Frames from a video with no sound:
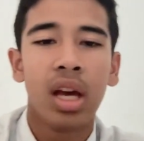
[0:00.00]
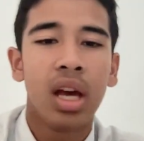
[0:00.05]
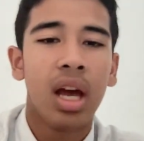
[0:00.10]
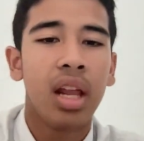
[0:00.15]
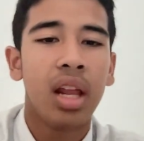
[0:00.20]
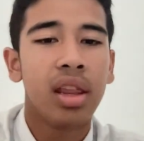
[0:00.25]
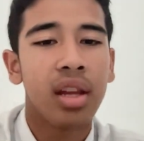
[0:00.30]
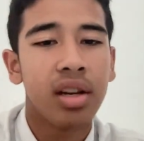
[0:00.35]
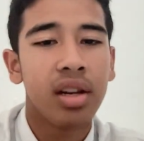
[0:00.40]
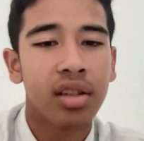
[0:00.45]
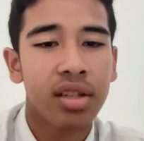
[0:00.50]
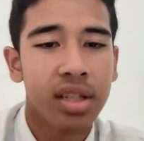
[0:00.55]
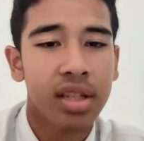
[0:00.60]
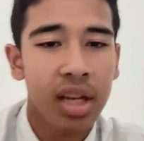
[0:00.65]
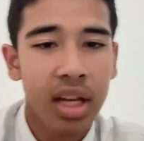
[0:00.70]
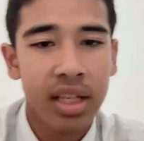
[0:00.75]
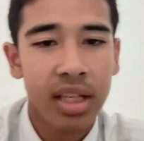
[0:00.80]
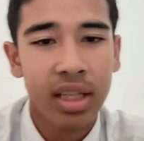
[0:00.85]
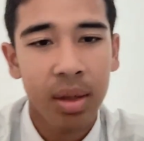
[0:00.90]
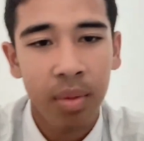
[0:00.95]
and their
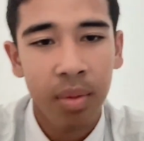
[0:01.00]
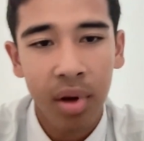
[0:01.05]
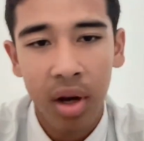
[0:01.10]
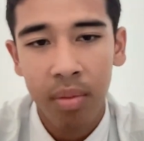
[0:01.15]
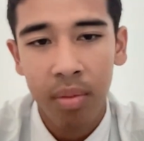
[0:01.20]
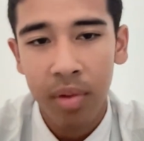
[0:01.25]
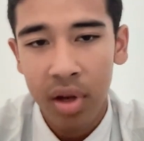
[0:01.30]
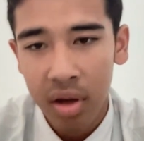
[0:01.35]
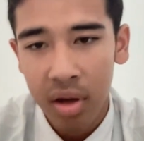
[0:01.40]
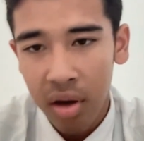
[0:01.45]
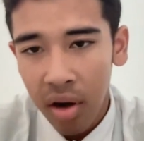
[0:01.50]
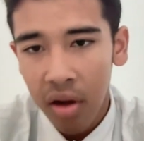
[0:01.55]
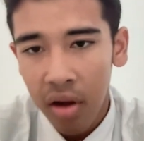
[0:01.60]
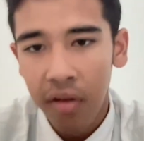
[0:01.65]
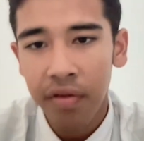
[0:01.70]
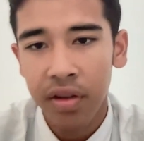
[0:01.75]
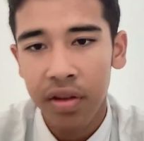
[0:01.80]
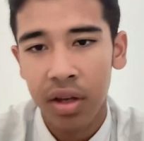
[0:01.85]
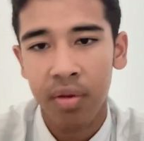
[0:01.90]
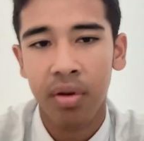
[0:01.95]
society become
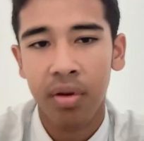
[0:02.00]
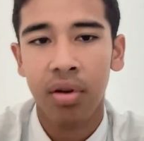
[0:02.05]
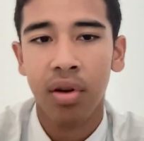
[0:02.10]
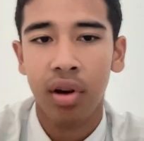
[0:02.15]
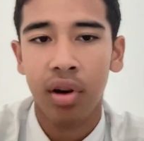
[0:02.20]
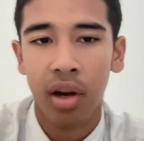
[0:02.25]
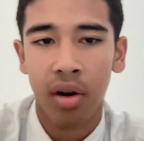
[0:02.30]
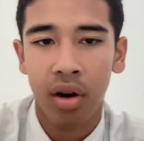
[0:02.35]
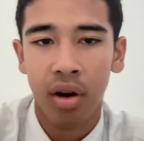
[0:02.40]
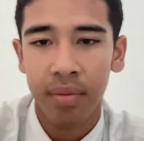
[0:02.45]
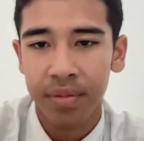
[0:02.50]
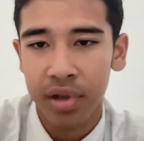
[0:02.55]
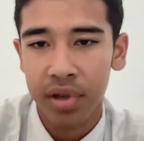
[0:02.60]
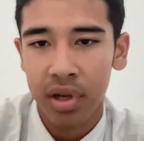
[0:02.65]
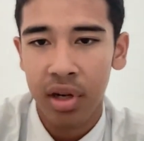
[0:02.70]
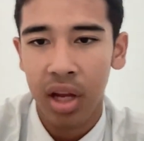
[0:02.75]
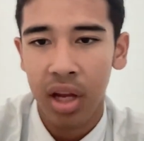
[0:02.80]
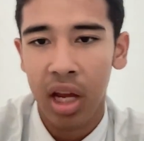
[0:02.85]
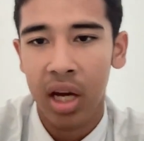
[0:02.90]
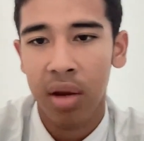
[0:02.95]
engulfed in
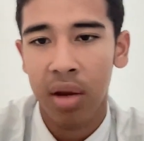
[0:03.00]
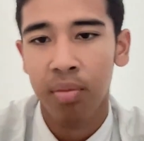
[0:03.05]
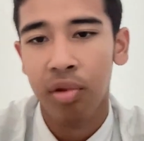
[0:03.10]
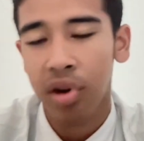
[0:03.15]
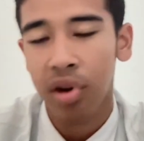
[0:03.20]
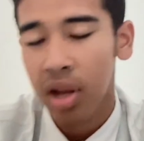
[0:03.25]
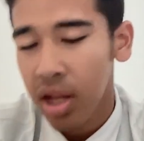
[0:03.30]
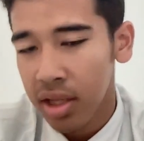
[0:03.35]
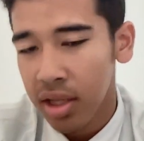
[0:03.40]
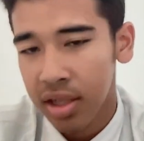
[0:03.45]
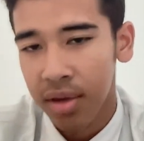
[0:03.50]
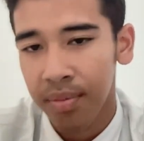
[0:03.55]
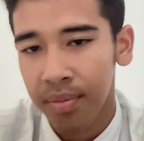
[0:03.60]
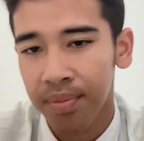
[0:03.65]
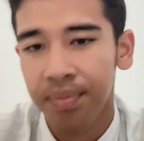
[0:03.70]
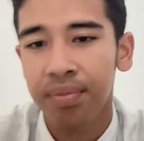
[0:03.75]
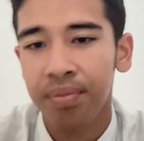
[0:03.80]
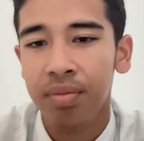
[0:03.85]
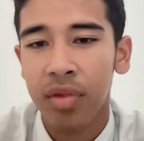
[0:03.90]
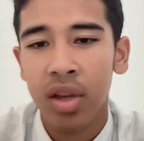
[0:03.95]
corruption and immorality.
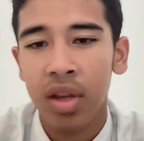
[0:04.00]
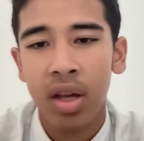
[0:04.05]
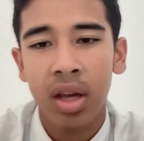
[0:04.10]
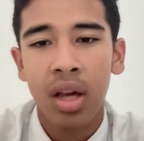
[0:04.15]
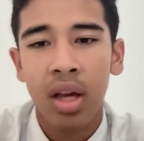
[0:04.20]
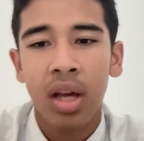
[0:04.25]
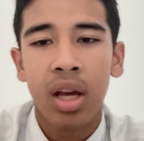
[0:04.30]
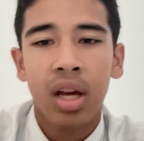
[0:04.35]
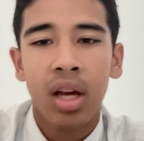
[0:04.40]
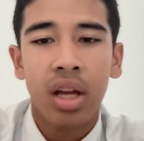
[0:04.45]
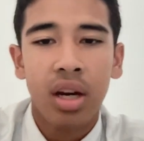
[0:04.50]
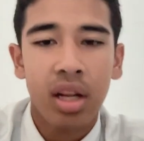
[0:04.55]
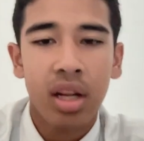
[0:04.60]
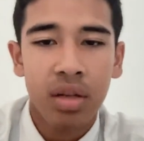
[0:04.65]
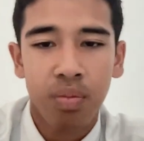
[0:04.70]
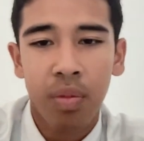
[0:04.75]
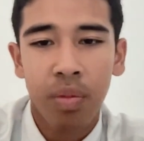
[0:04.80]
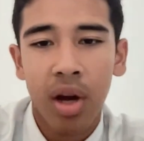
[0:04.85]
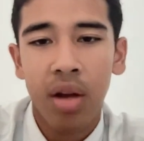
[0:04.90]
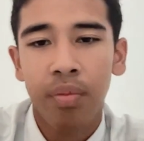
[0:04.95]

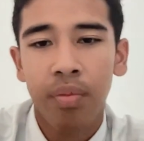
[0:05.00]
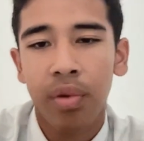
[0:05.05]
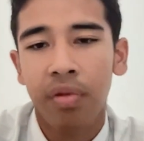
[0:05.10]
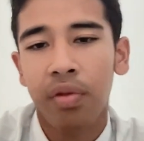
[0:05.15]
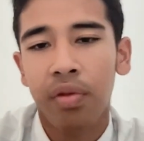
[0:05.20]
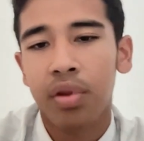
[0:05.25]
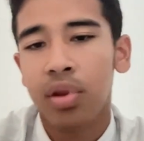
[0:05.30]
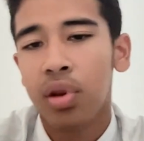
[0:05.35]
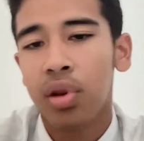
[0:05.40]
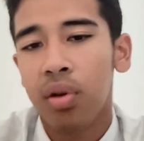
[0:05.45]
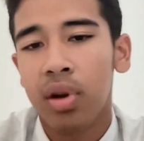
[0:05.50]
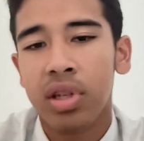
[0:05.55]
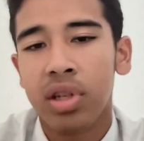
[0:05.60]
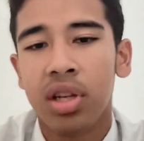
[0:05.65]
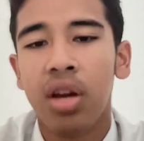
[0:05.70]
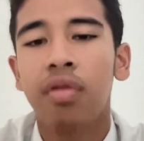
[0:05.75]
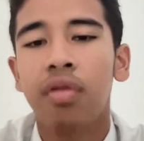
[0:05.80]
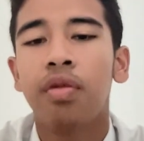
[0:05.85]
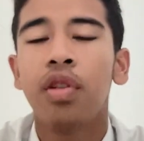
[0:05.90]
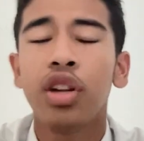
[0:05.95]
Despite Prophet Noah's
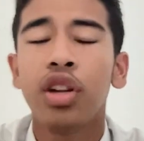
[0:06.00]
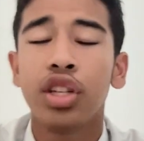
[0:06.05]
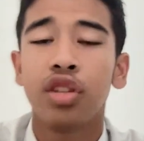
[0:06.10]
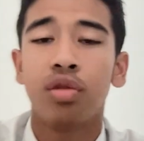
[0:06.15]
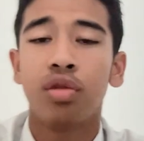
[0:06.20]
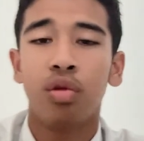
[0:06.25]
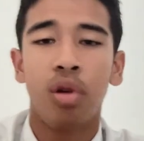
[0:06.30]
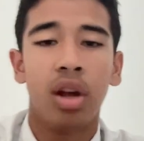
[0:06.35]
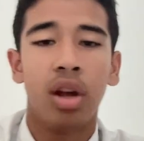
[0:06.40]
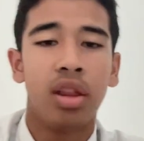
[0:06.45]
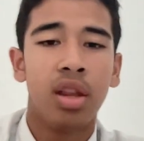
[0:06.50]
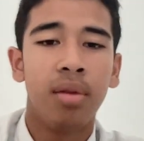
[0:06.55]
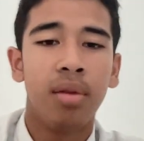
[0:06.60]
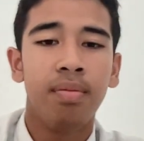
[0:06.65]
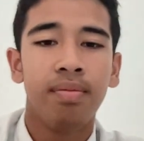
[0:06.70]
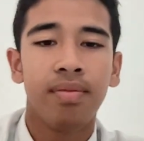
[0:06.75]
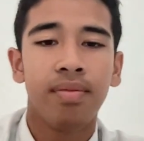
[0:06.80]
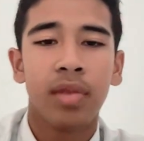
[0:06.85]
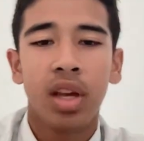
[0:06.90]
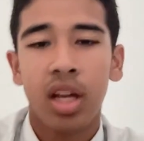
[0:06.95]
efforts to guide
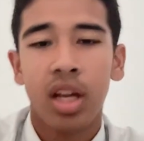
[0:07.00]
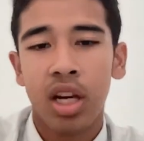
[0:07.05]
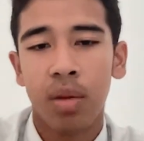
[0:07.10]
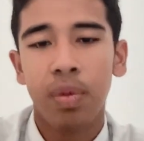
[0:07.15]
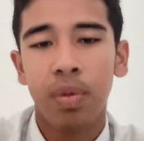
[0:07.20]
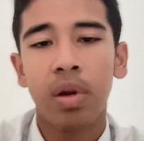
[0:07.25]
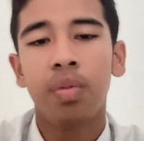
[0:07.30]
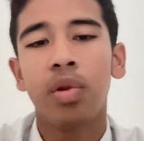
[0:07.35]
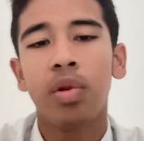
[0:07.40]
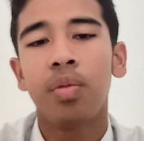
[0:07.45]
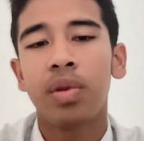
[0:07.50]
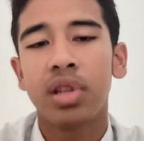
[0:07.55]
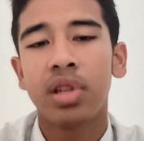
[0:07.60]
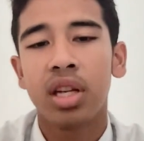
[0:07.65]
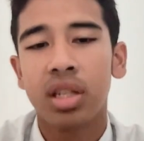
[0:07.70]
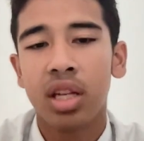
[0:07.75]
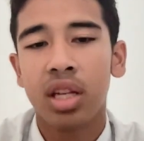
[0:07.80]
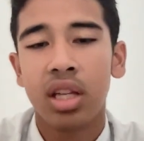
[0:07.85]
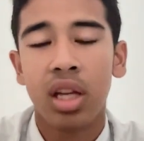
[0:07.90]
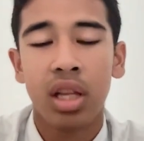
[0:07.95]
them, the people
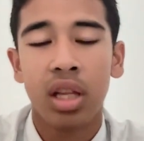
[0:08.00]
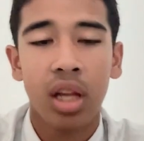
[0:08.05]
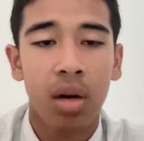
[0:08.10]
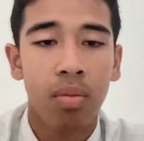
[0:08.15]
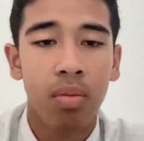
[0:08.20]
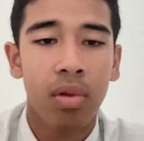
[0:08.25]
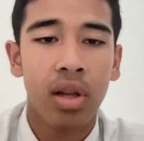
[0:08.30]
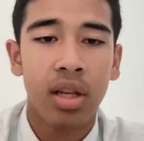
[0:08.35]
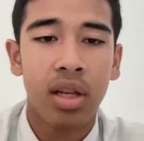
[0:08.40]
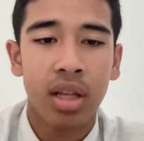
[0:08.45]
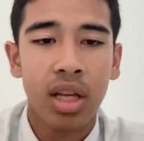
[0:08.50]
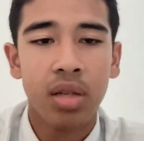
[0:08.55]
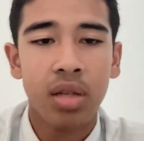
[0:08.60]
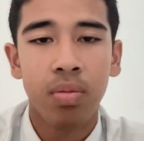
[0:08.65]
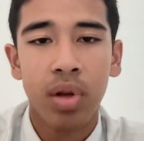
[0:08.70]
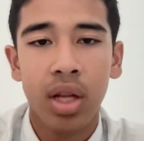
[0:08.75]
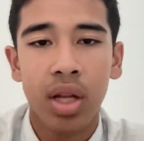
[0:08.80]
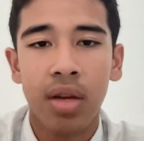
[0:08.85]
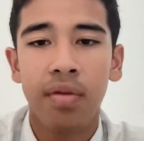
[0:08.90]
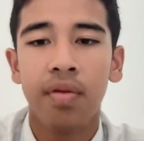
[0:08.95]
persisted in their
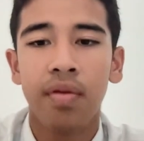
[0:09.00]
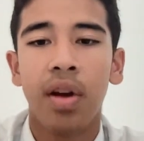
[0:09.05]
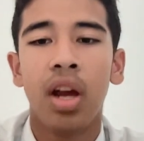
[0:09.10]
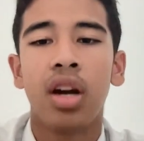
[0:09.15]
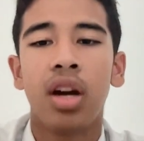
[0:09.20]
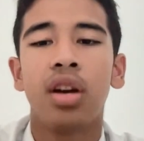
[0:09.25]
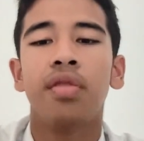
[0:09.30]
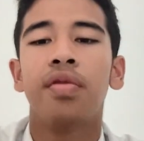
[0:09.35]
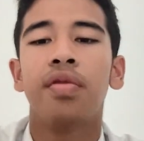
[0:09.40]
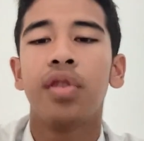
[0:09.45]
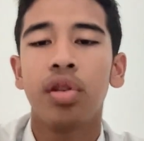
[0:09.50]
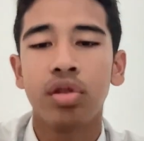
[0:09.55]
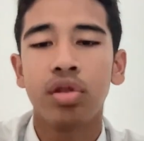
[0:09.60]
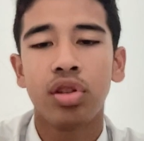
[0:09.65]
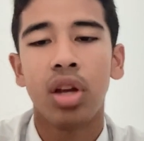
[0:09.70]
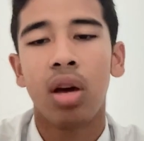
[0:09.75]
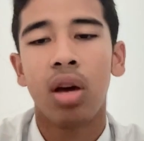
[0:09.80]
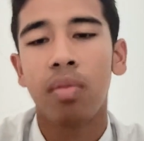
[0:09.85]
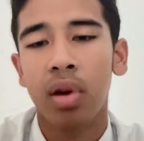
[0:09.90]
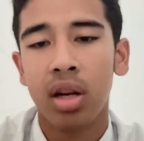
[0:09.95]
disbelief and refused
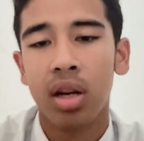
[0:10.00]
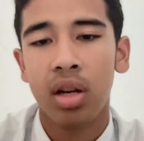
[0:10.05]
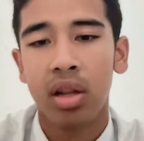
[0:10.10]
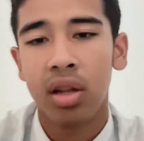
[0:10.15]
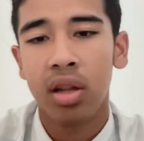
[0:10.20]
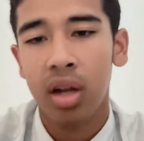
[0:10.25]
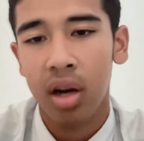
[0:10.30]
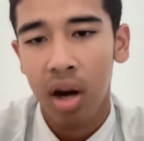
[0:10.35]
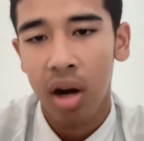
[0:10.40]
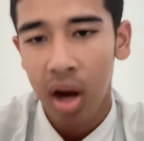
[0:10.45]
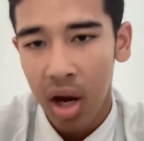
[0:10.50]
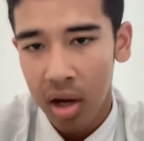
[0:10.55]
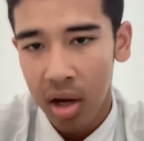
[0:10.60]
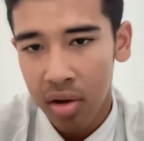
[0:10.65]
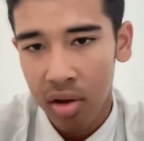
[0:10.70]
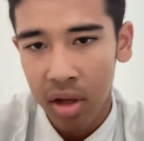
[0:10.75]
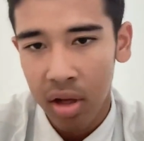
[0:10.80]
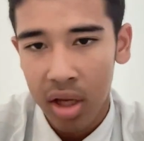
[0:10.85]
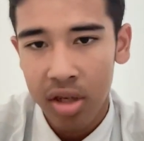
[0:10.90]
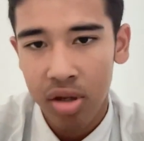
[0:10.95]
to abandon their
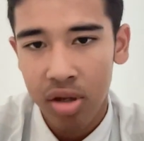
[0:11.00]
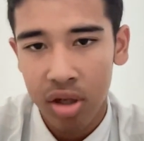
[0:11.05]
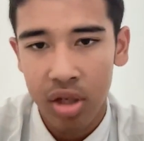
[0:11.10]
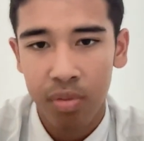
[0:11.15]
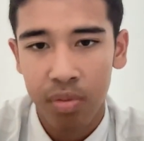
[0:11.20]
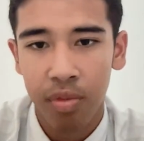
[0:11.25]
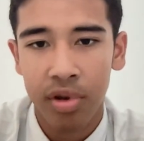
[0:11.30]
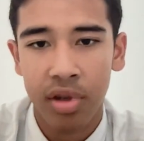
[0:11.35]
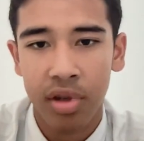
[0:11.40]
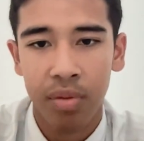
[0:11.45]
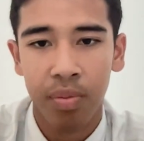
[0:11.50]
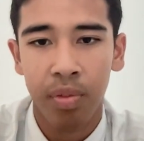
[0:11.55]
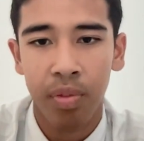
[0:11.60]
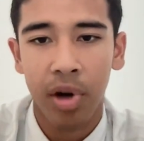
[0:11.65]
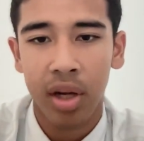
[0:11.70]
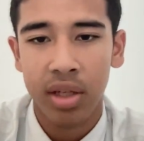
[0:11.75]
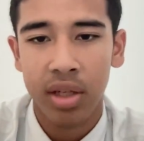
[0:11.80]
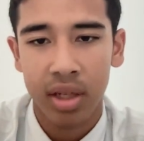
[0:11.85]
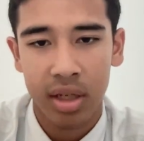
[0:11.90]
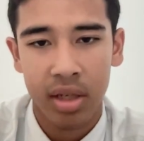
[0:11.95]
idolatrous
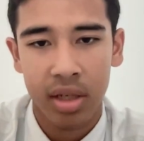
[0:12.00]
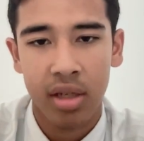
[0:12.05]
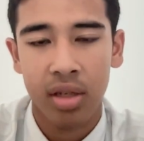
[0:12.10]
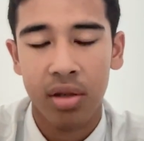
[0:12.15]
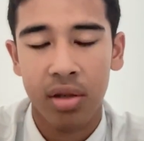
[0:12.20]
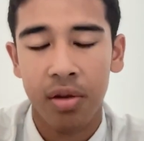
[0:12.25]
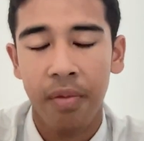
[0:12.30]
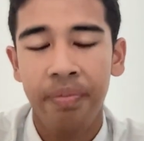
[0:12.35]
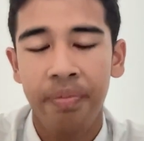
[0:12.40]
practices.